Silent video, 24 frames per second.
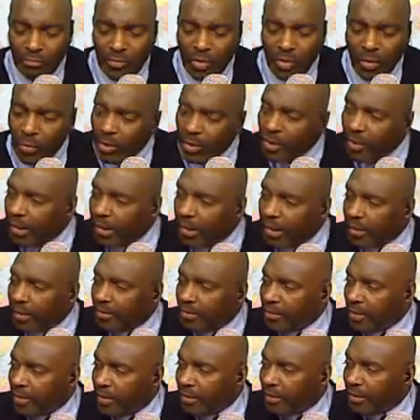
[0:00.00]
What do you
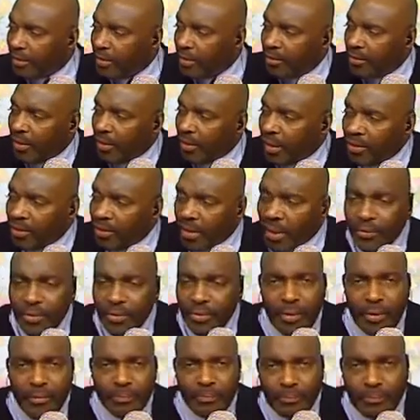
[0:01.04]
guys think? Any thoughts out
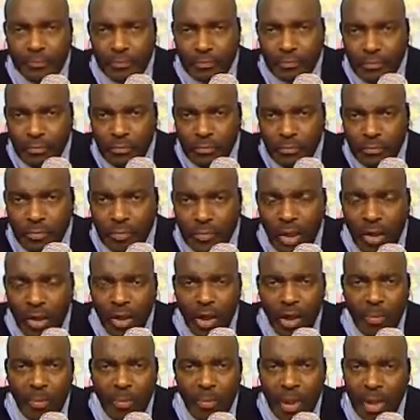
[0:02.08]
there
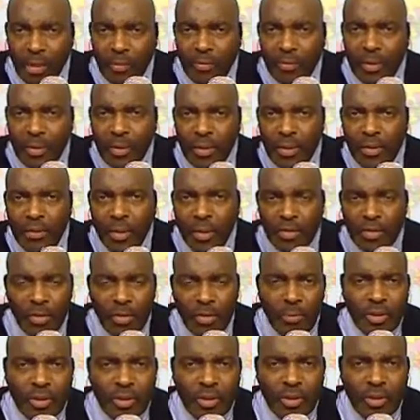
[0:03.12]
about what
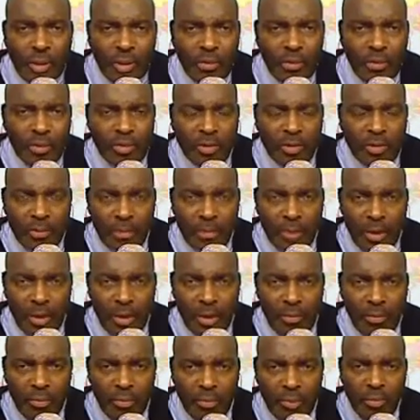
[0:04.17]
Trump has proposed
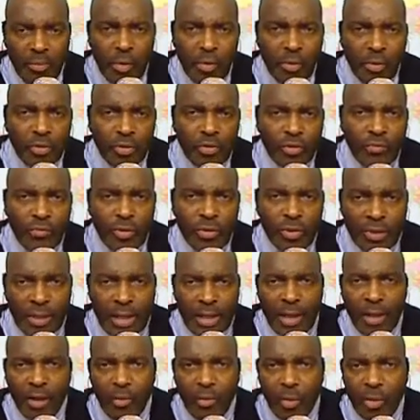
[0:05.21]
for the
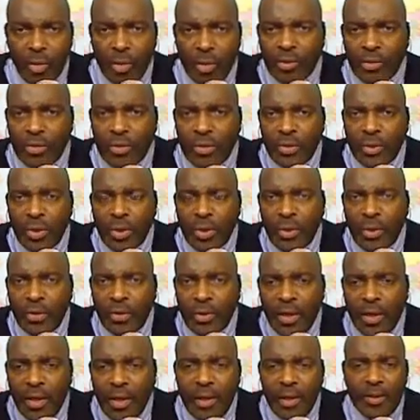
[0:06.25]
DACA workers,
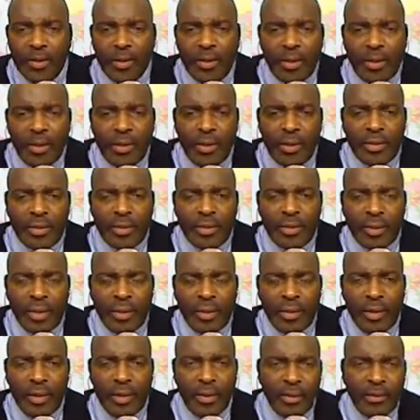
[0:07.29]
that he is,
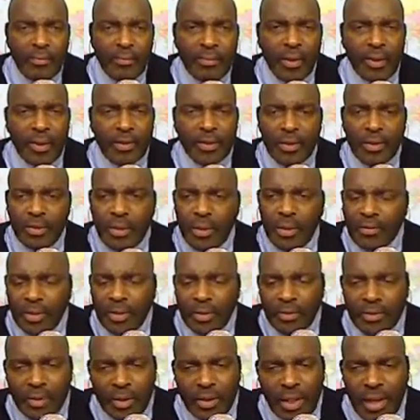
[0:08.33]
and plus
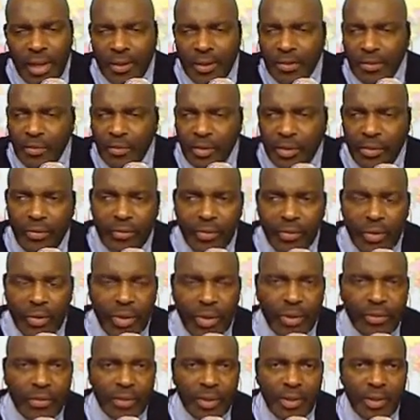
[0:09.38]
there's lots of other
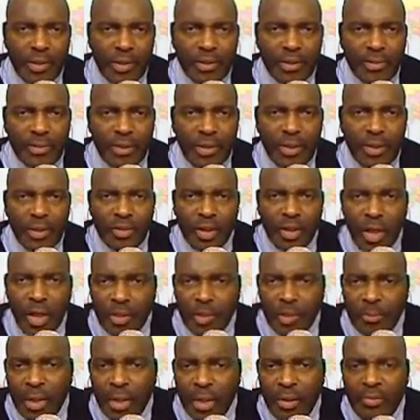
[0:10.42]
things that he's
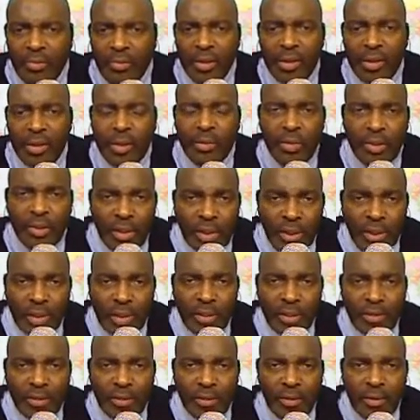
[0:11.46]
talked about that he would
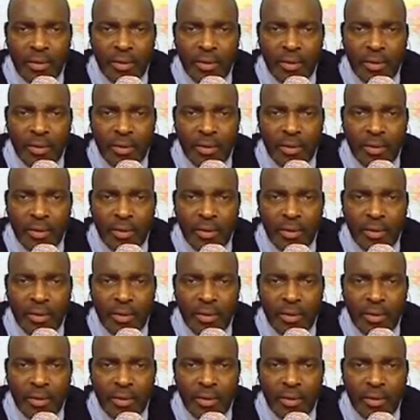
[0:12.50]
need